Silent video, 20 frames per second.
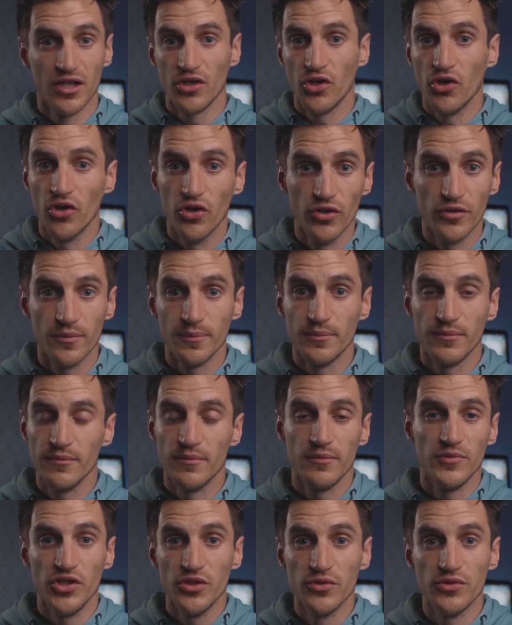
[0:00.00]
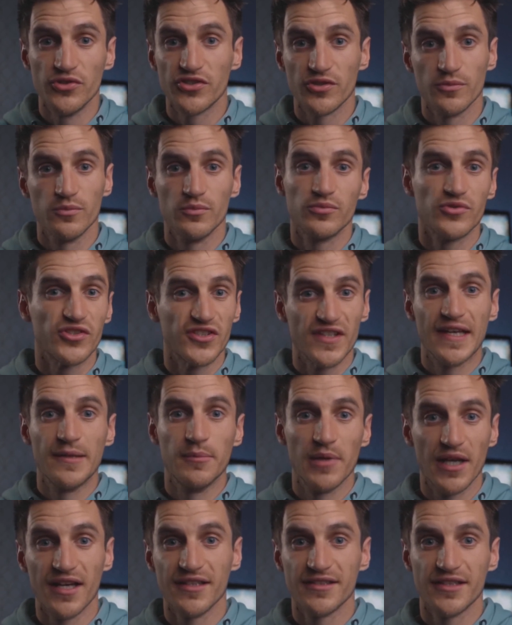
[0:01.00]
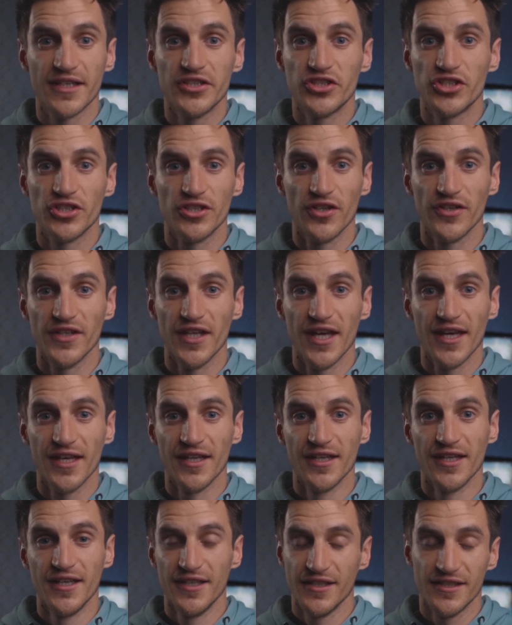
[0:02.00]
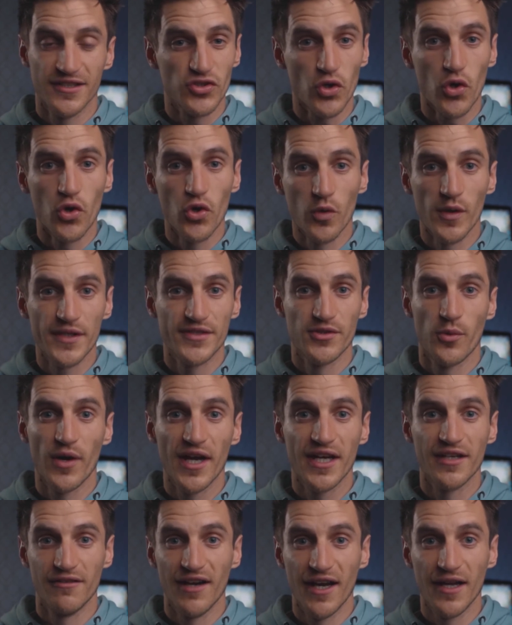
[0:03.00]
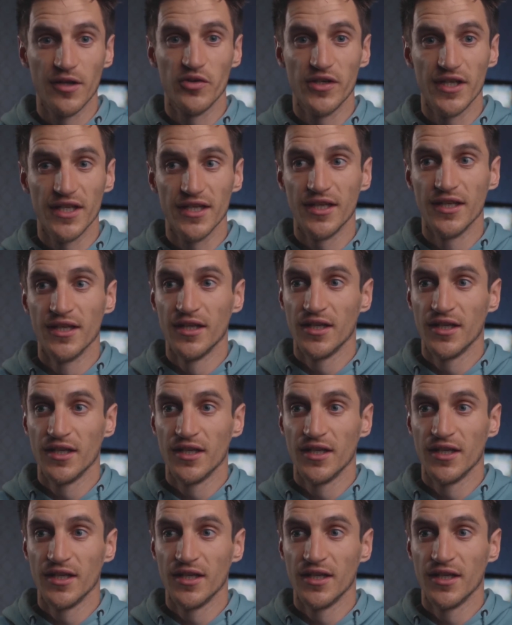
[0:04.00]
or use some stabilization on there. There's always a way around it.